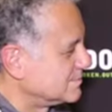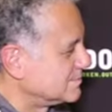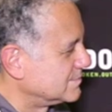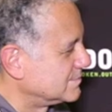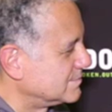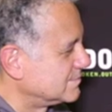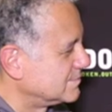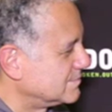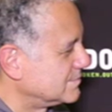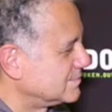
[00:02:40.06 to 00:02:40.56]

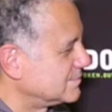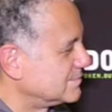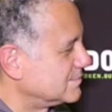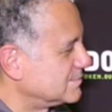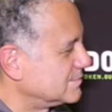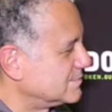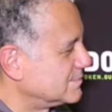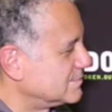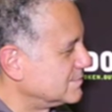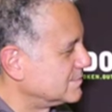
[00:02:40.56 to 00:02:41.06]

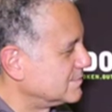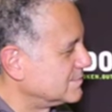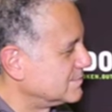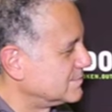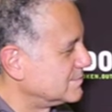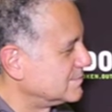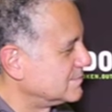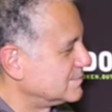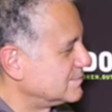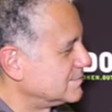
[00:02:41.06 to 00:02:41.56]

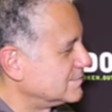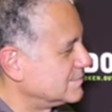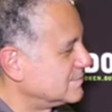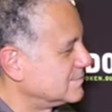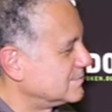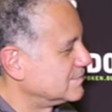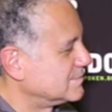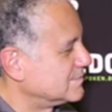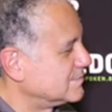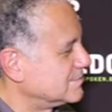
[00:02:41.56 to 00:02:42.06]

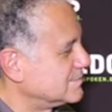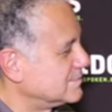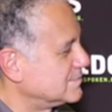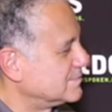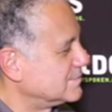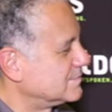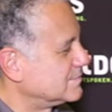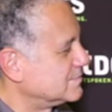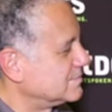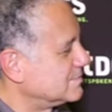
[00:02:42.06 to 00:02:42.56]

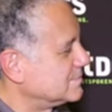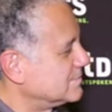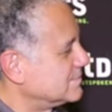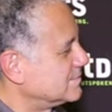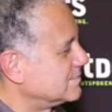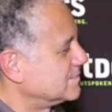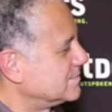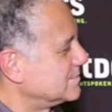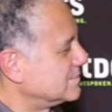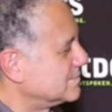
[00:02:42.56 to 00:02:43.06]

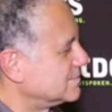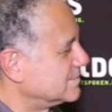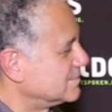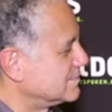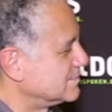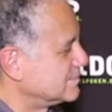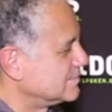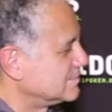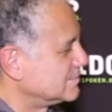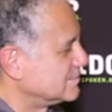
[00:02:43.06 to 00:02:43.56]

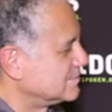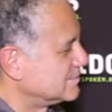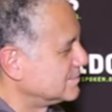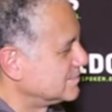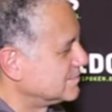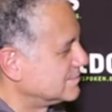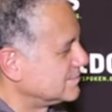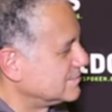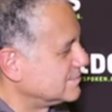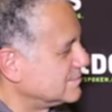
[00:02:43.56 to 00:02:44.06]

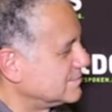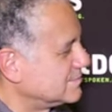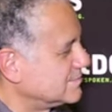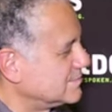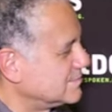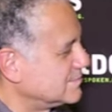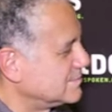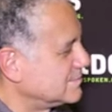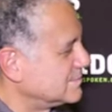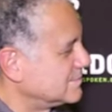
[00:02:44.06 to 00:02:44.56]

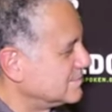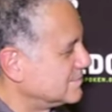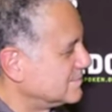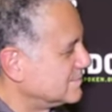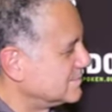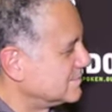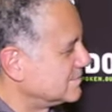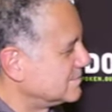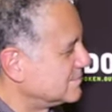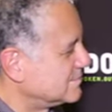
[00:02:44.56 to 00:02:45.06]

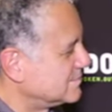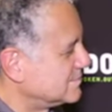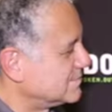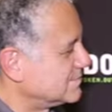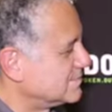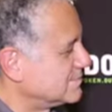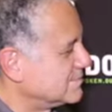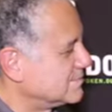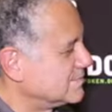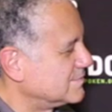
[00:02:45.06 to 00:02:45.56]

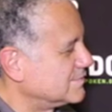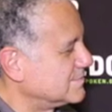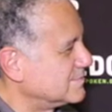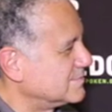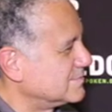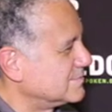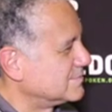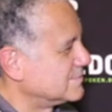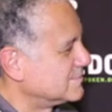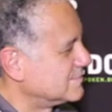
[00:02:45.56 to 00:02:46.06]

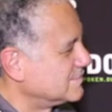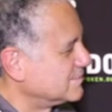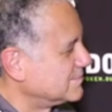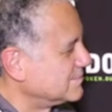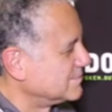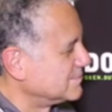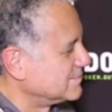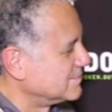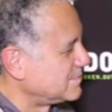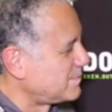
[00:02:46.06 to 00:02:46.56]

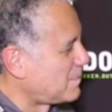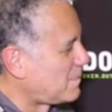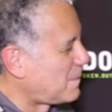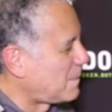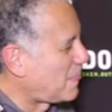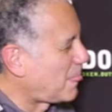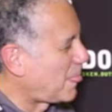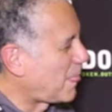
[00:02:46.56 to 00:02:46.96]
No words are spoken by the person on screen.